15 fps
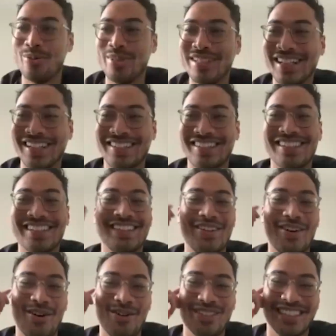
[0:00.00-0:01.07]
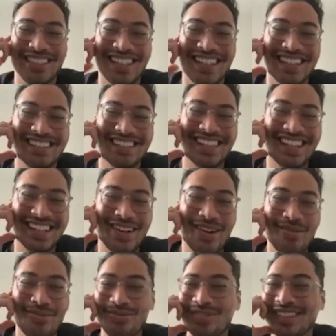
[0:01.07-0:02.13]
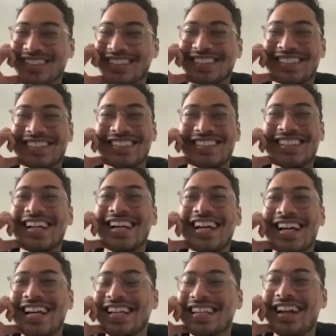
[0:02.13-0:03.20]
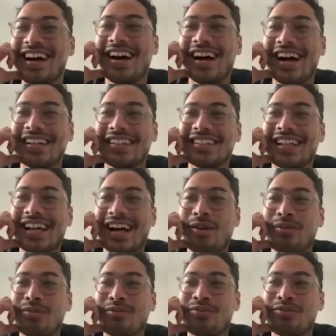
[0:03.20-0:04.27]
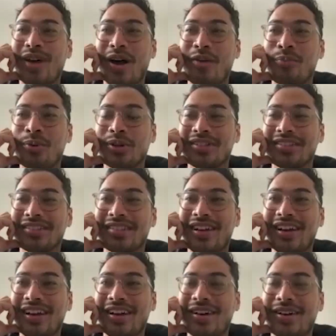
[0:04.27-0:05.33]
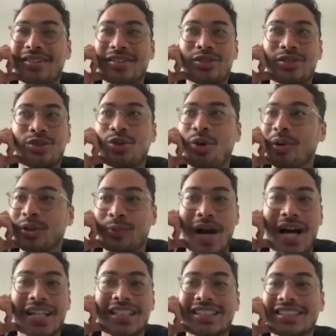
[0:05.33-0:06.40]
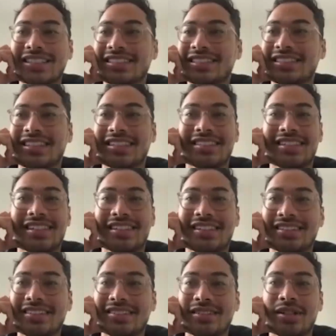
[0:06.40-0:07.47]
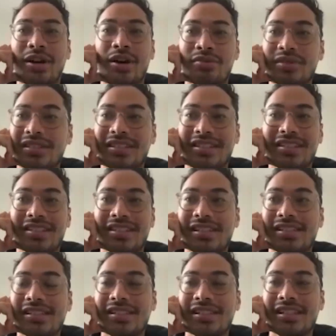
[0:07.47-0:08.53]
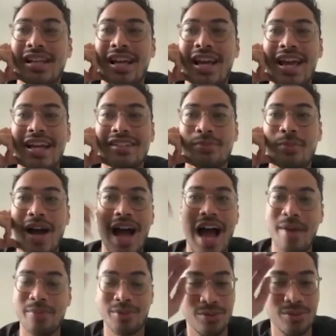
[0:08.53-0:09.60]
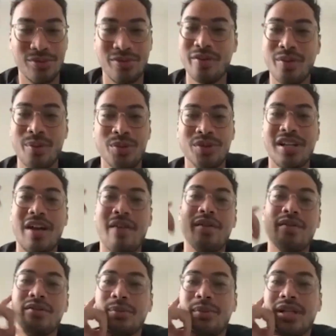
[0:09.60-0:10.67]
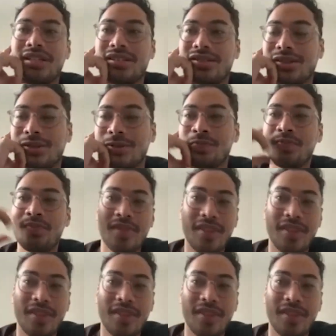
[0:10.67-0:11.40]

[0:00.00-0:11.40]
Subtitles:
bit, I think, over the next like couple months. And yeah, I put so much passion and love into this, and it's my absolute favorite music I've ever made. So